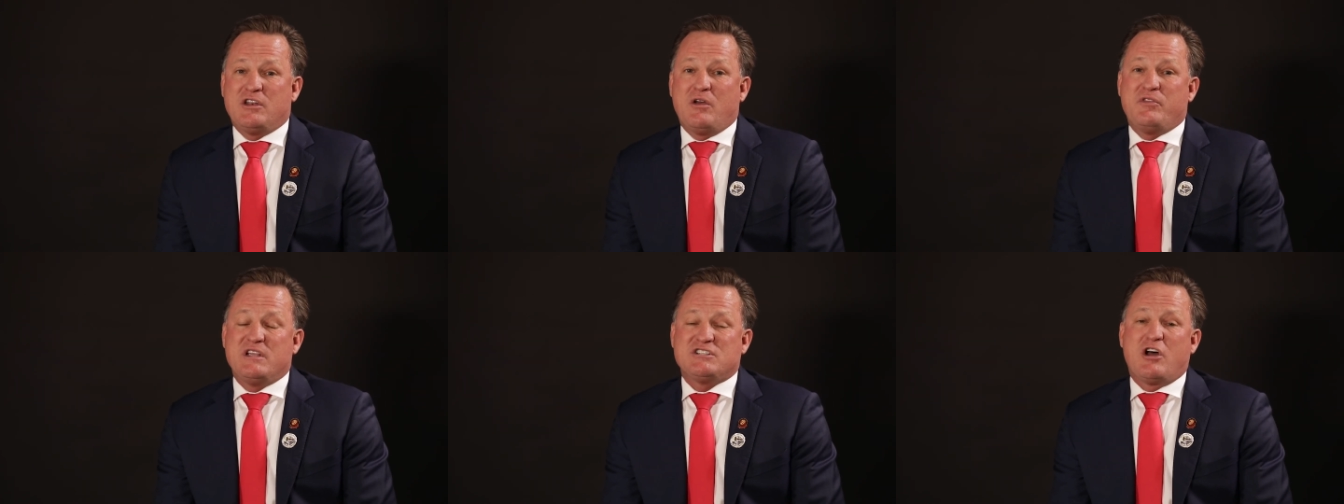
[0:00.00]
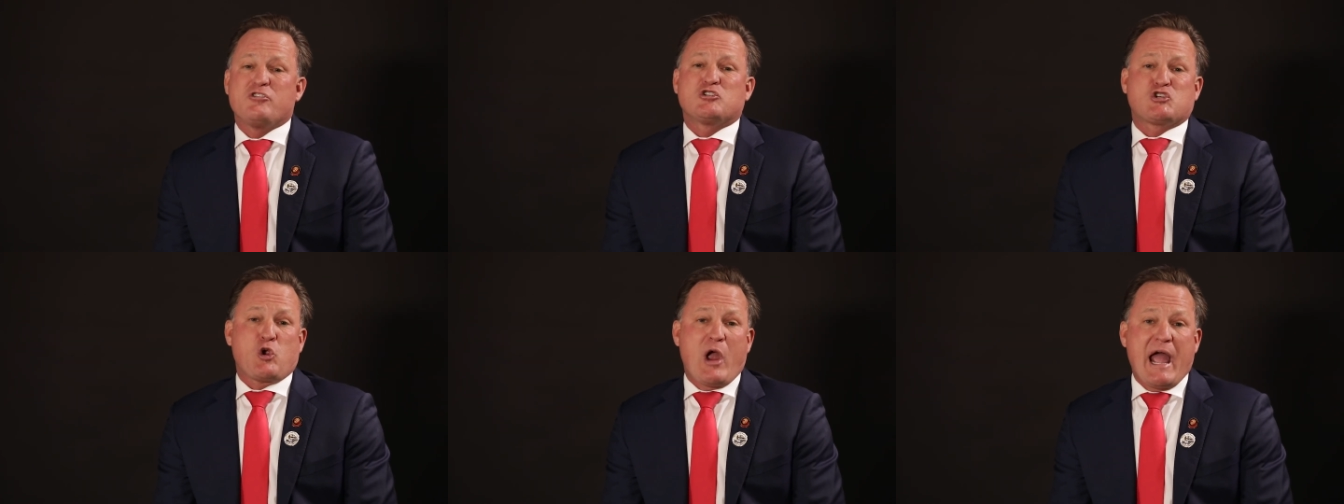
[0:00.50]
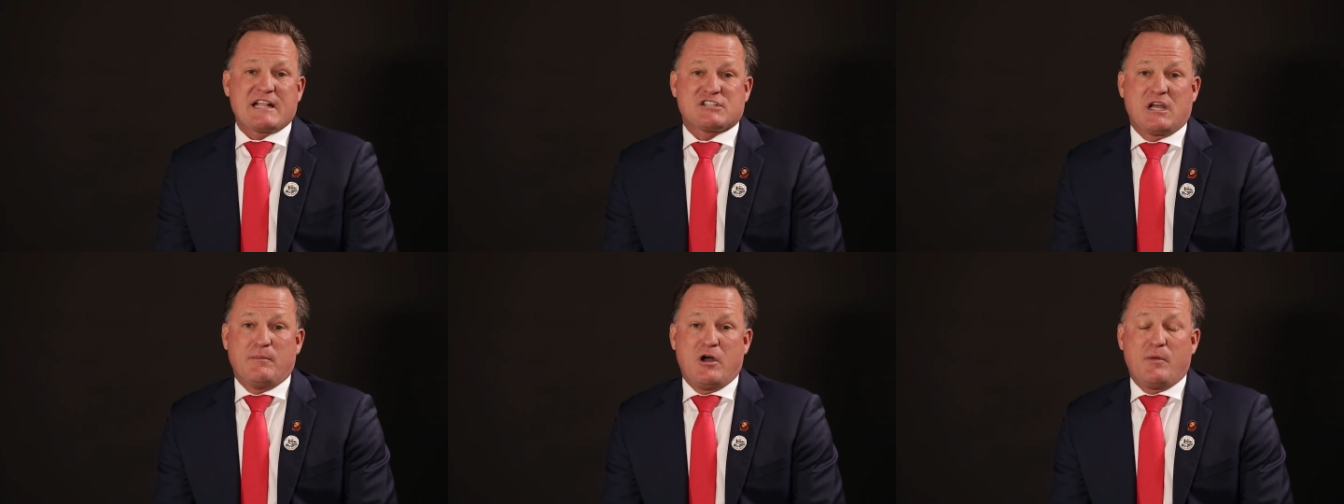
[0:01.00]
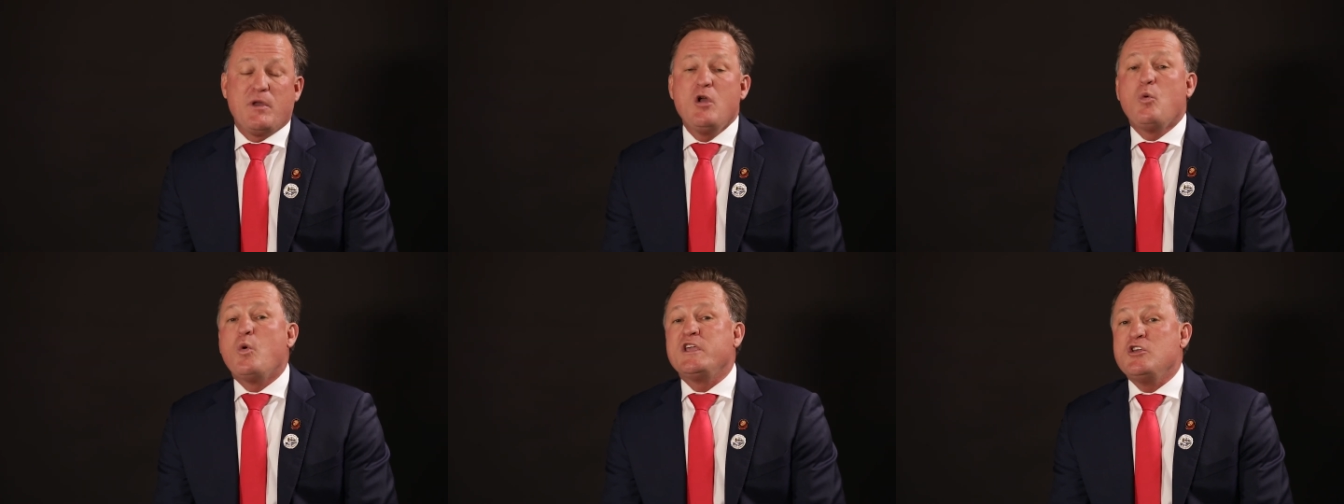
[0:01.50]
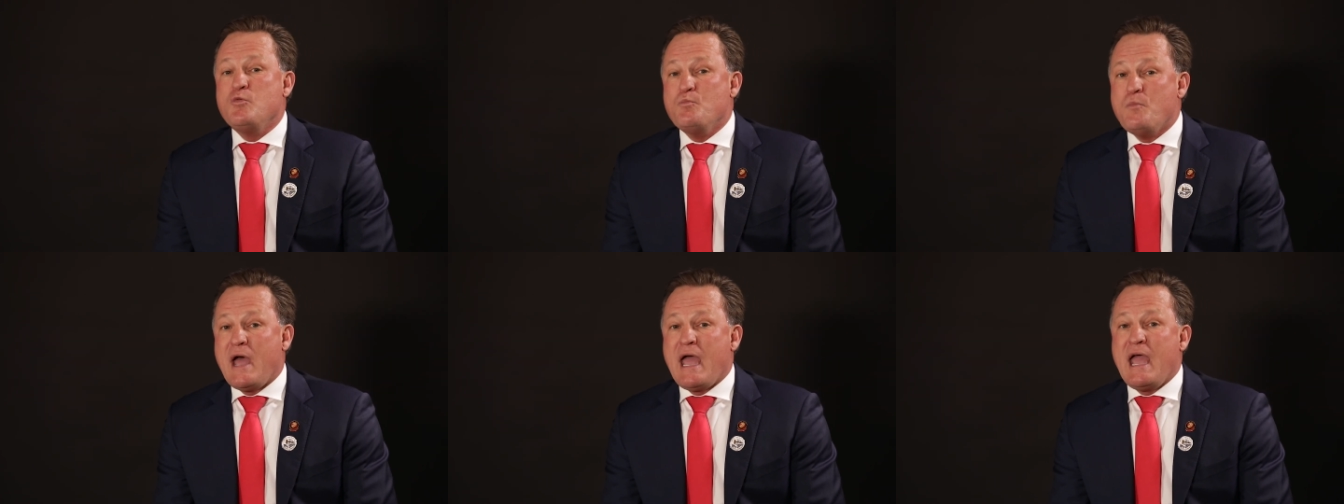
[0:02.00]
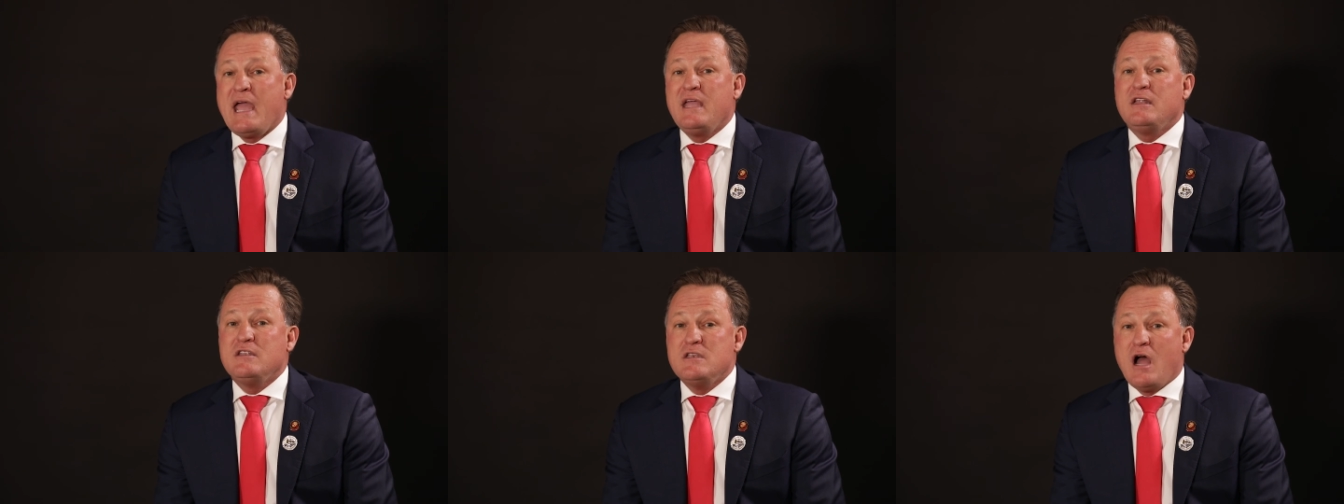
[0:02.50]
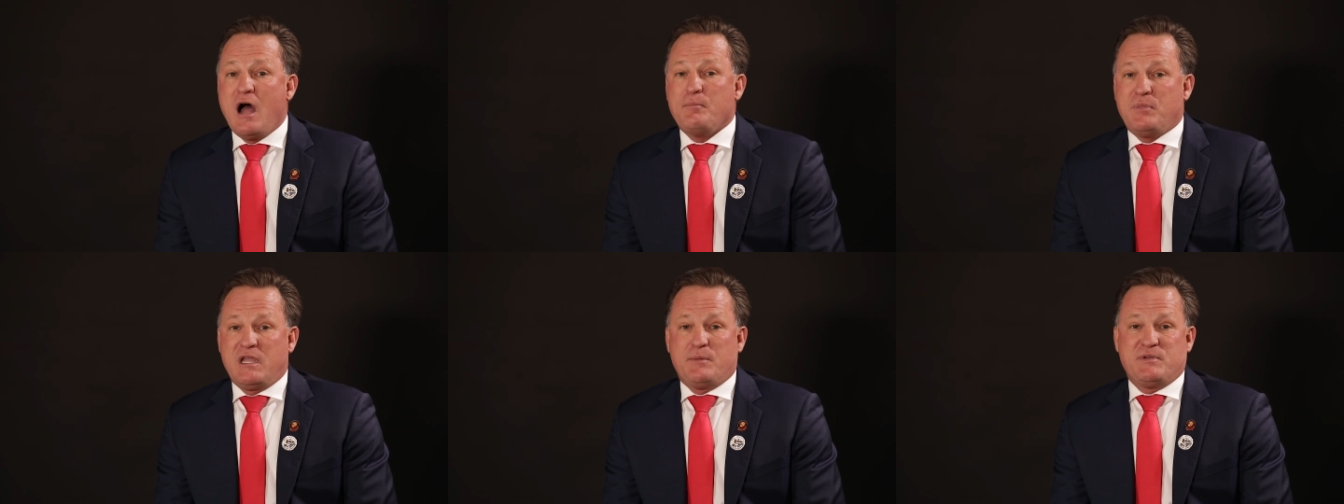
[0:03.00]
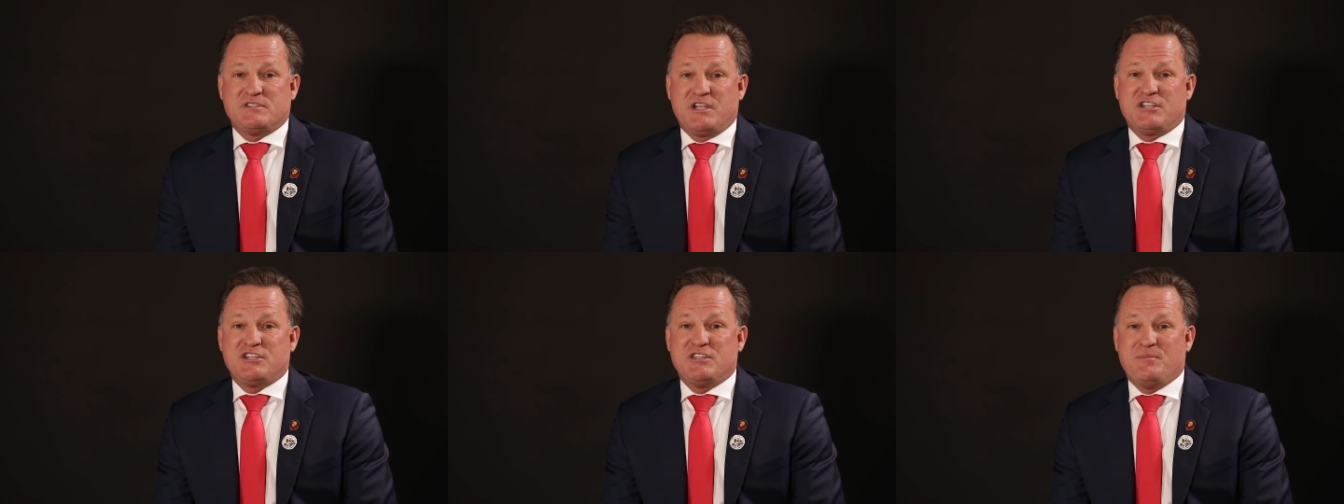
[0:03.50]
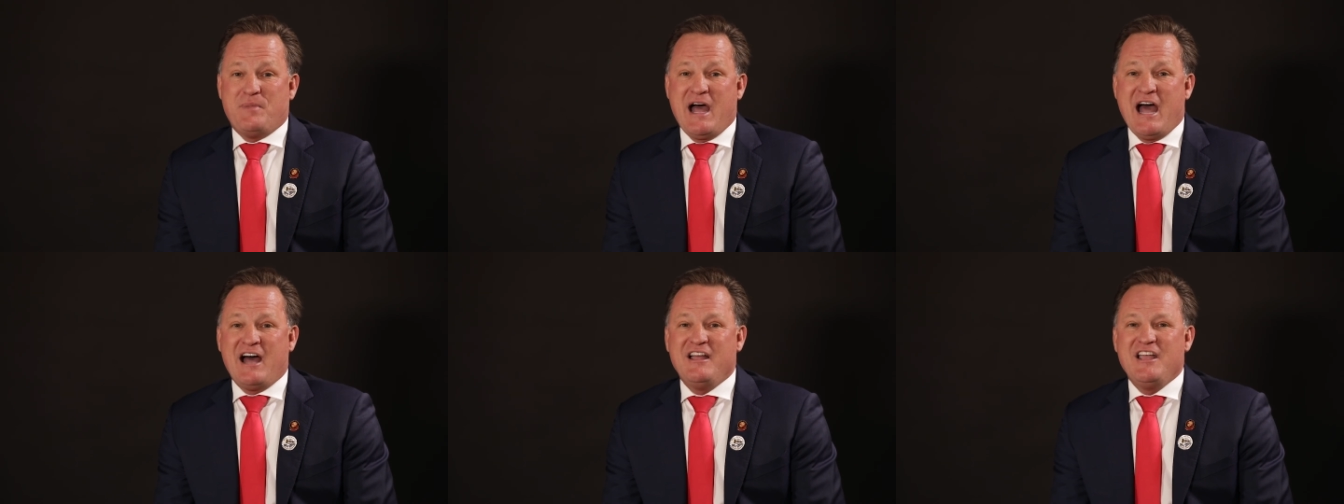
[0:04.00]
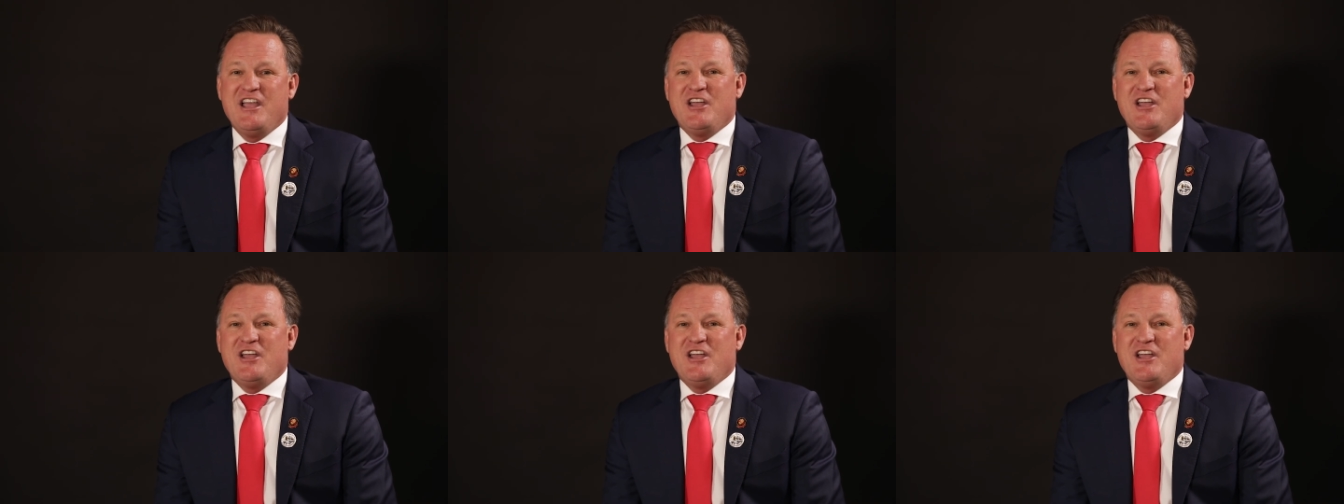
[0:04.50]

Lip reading: these other tracks come up, well, you may not be in a position to buy.